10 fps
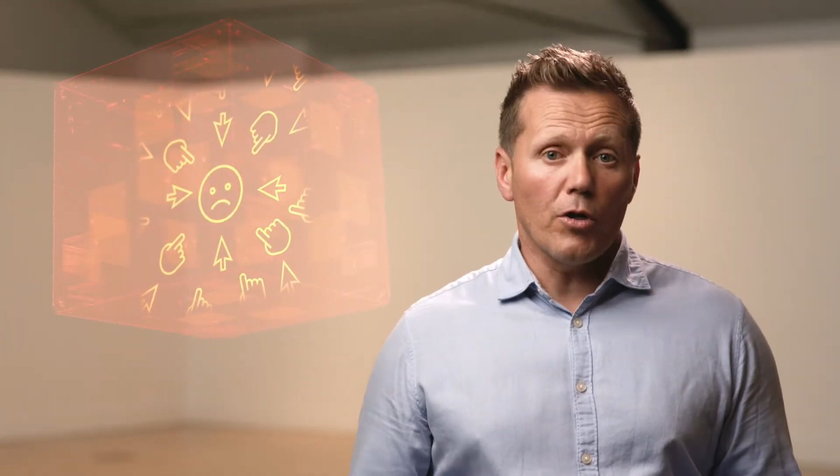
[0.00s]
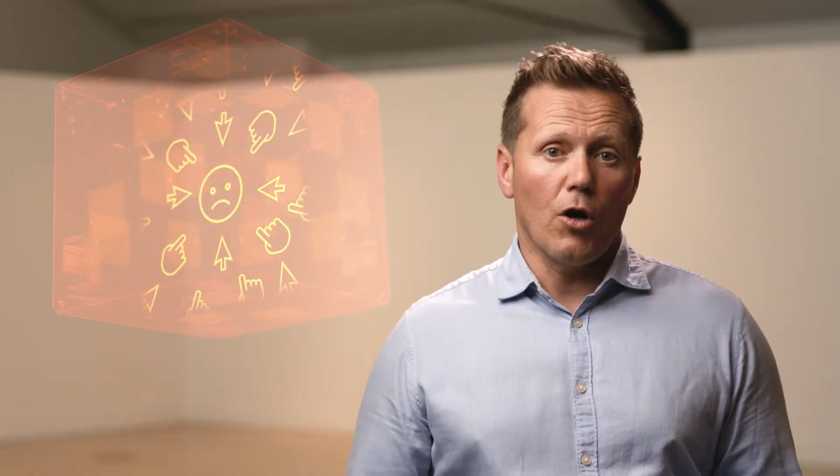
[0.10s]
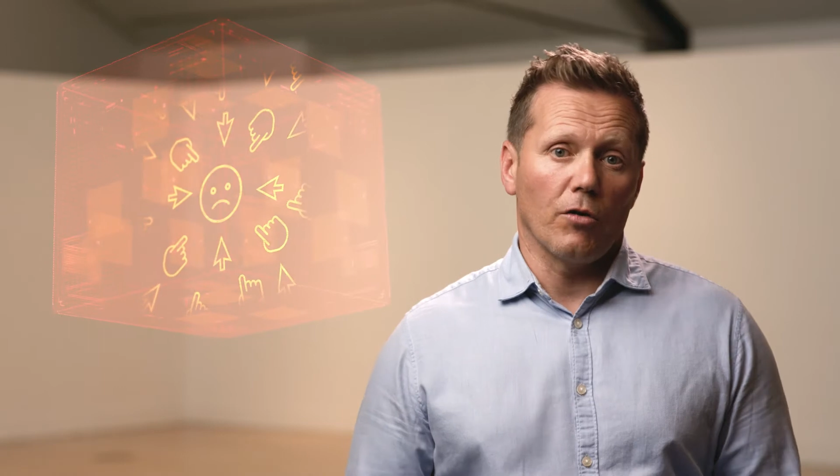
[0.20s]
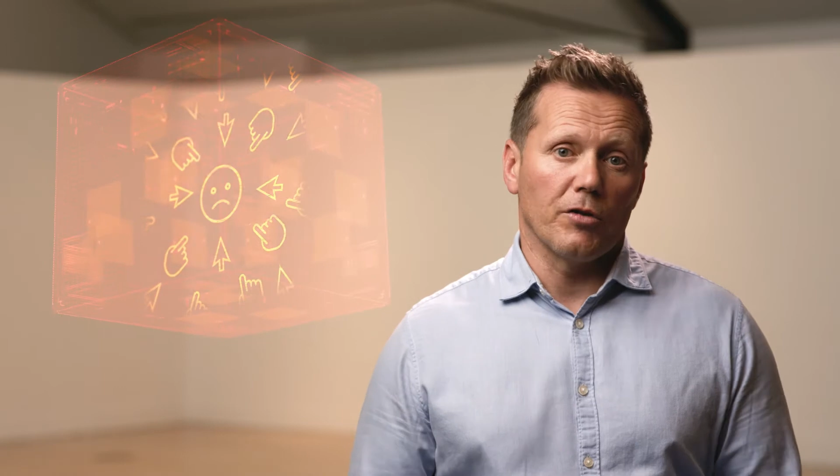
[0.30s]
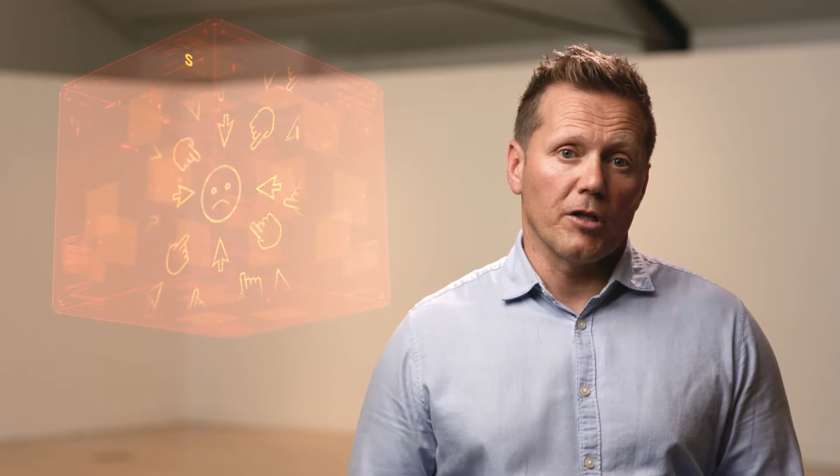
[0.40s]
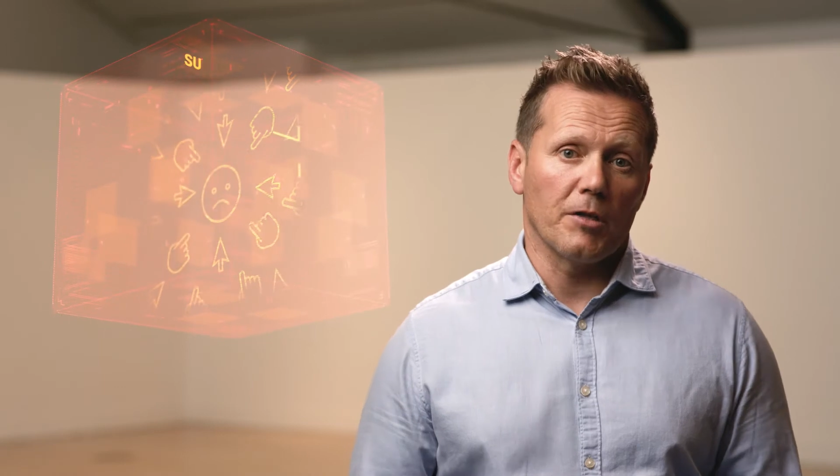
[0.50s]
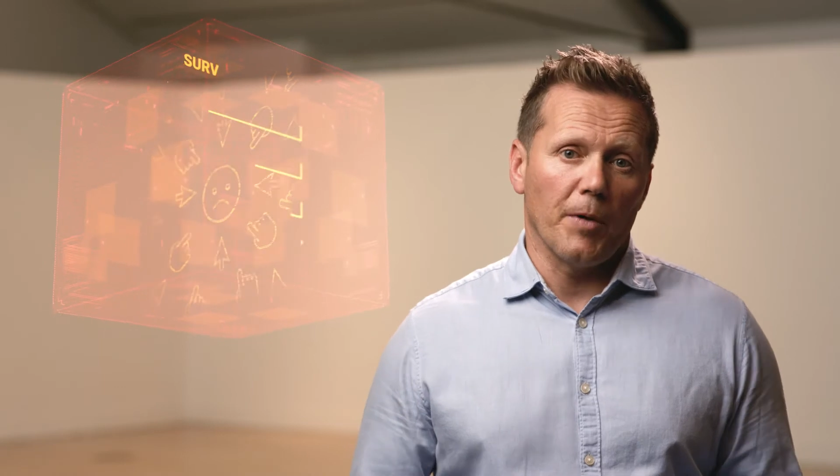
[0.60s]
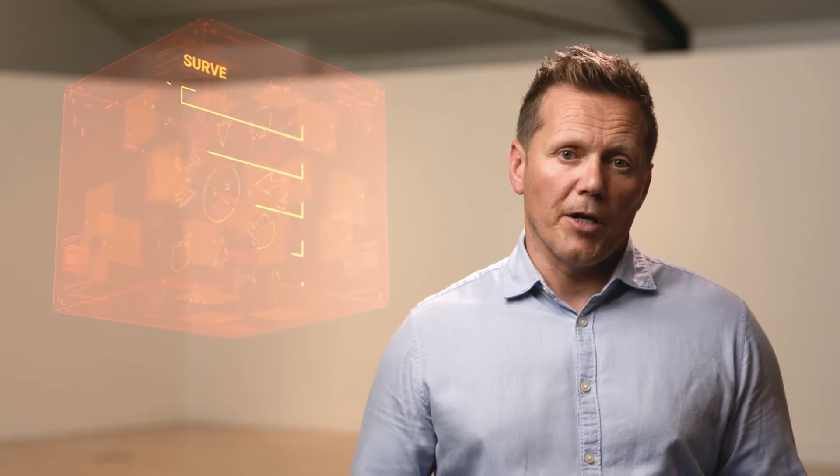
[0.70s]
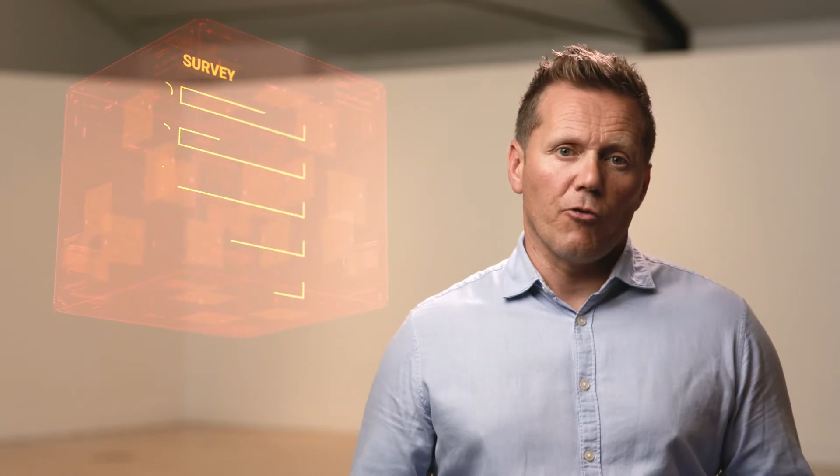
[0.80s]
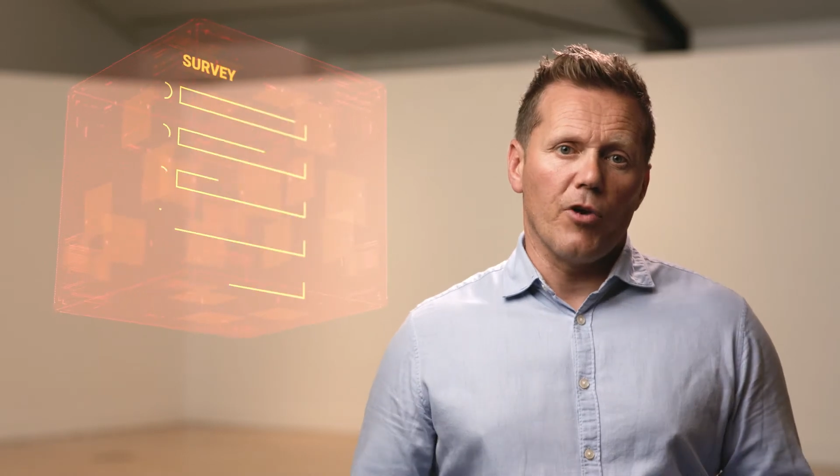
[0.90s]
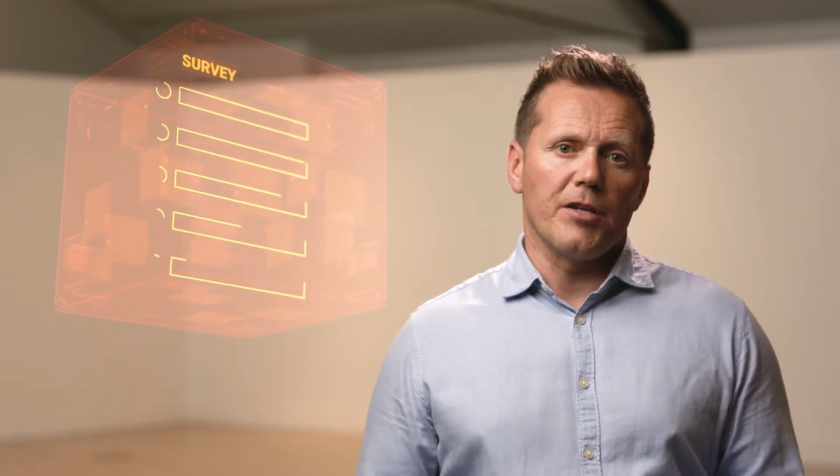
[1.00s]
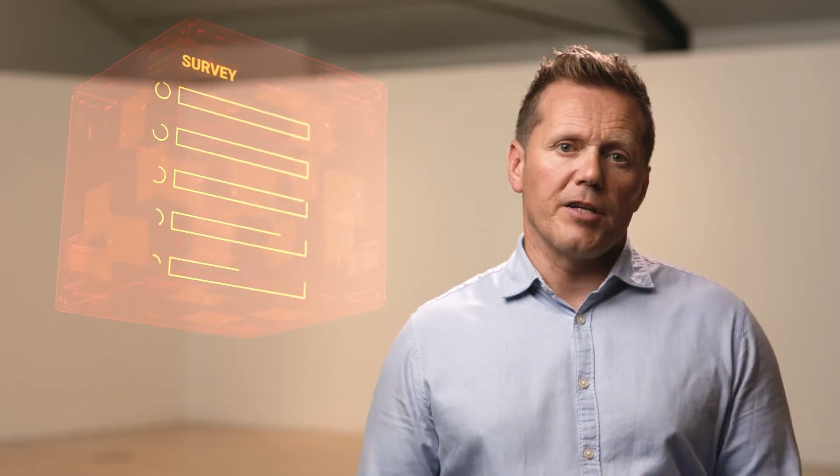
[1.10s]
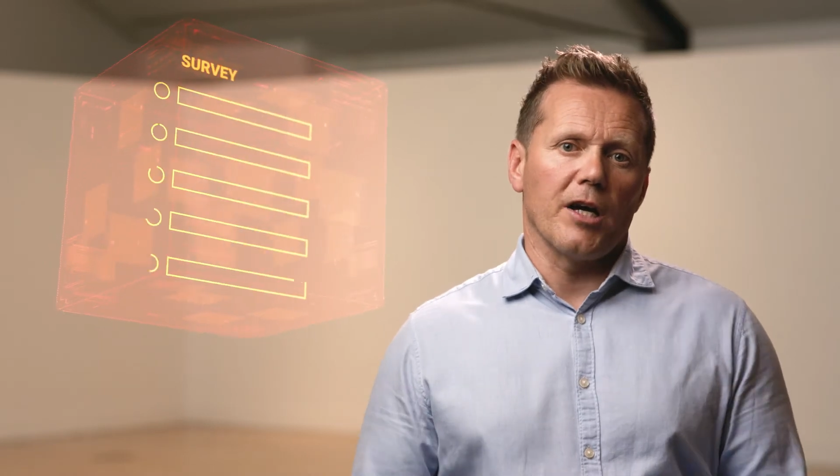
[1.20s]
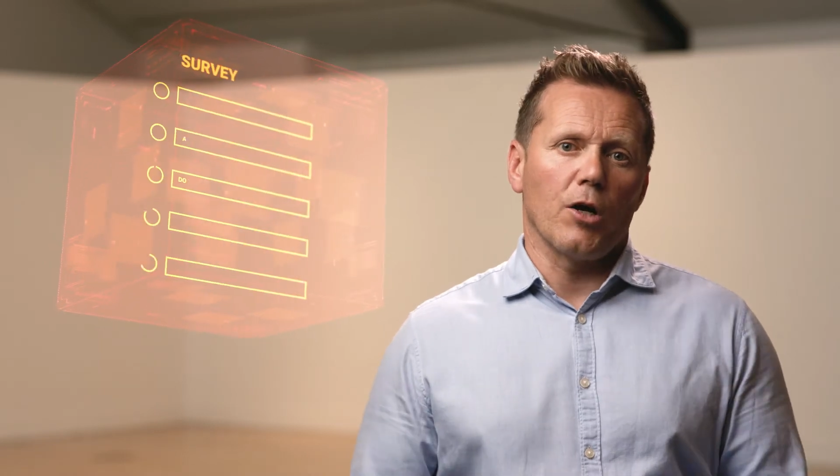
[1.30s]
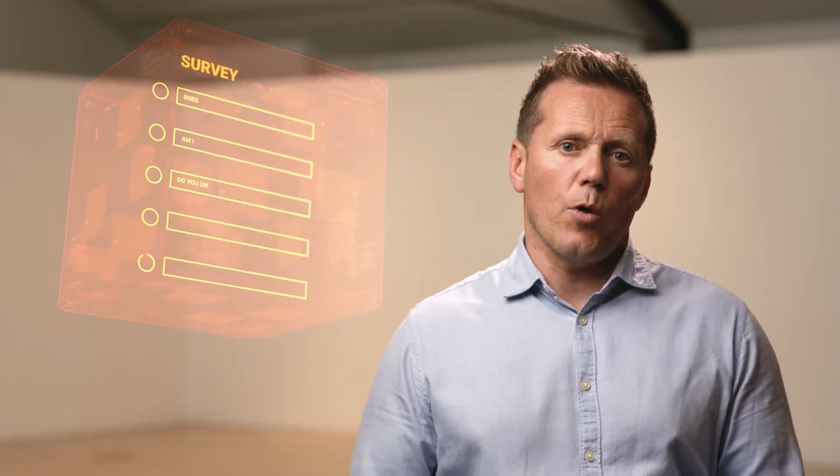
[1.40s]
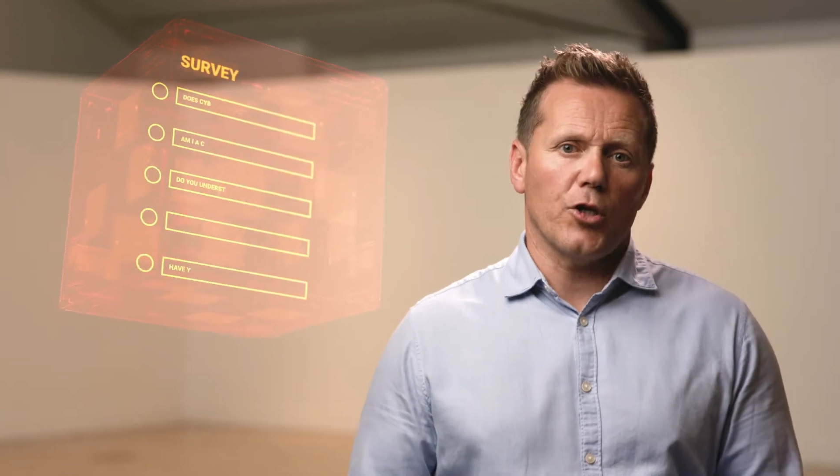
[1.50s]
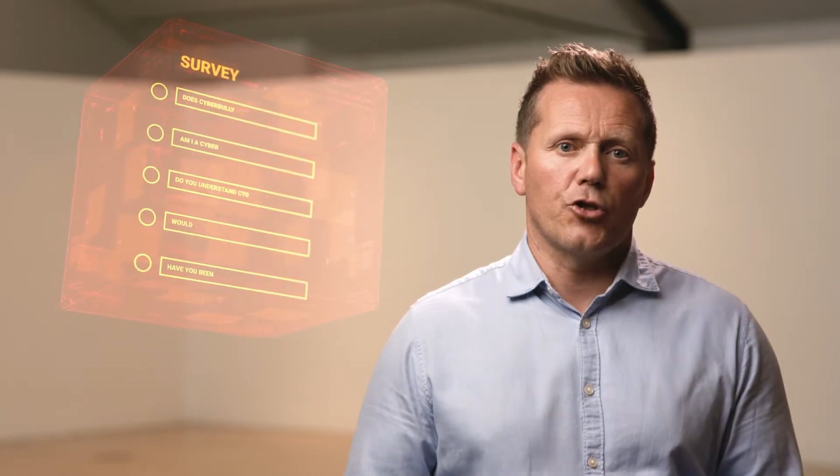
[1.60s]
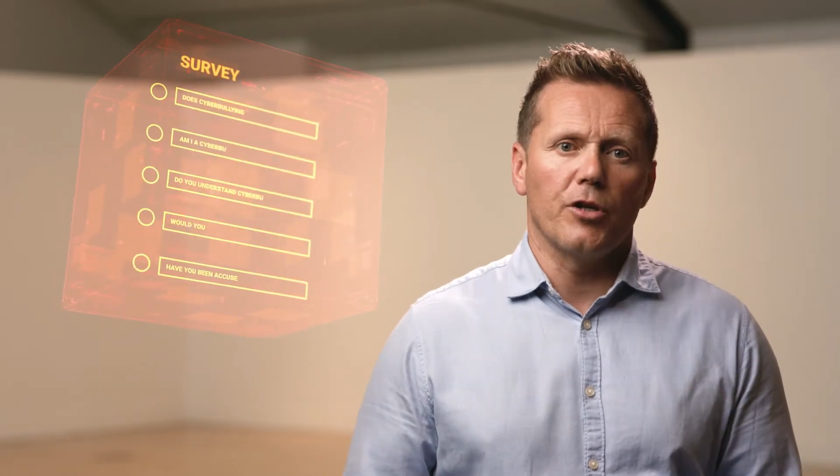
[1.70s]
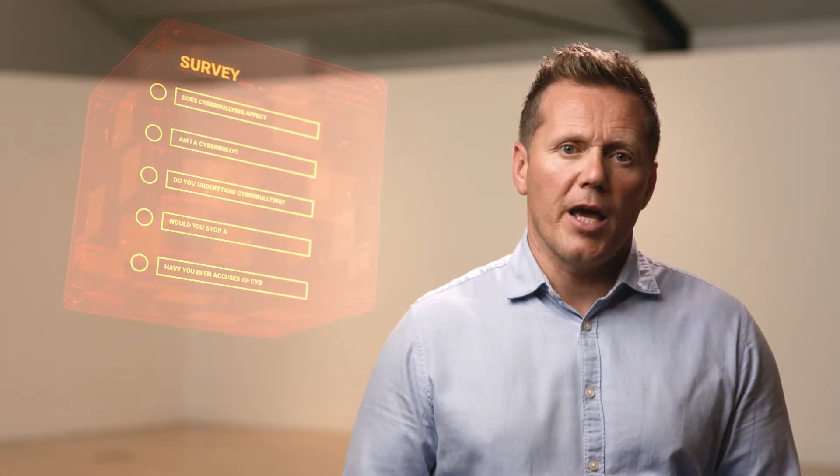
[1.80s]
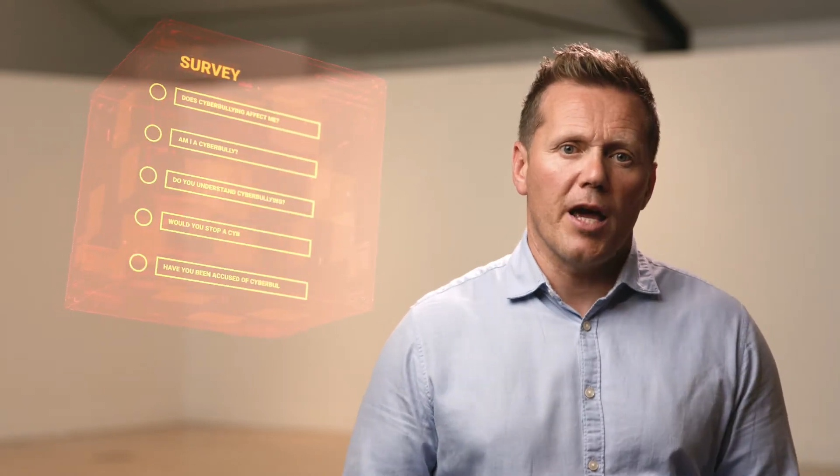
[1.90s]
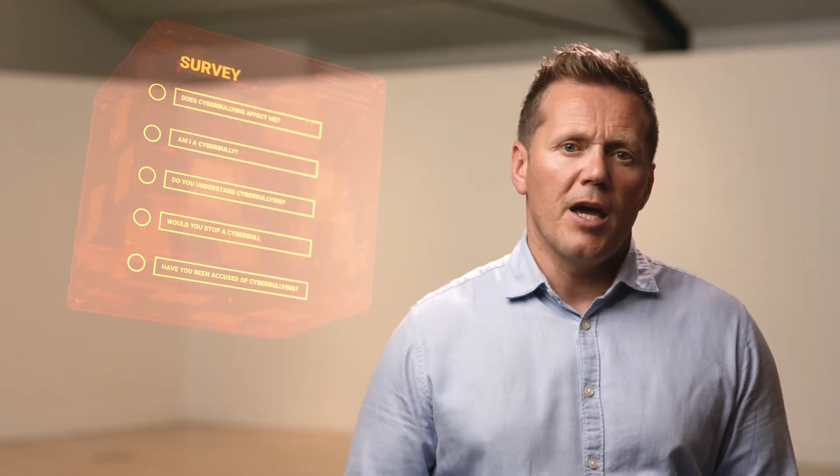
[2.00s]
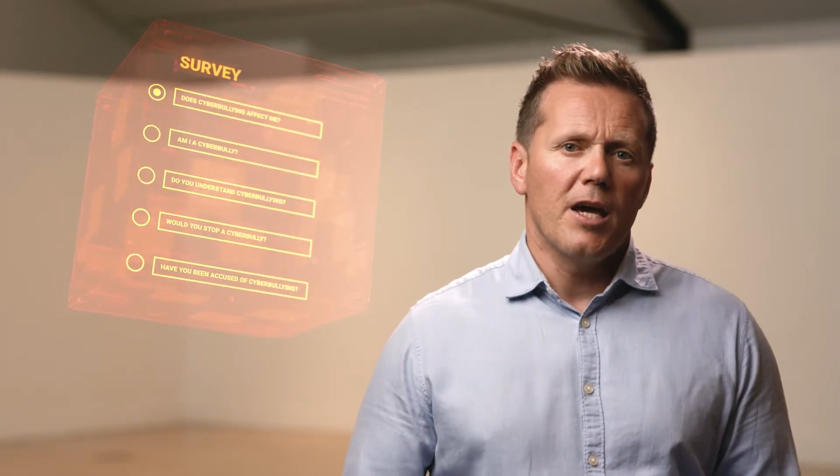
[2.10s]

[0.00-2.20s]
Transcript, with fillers: conduct by creating a questionnaire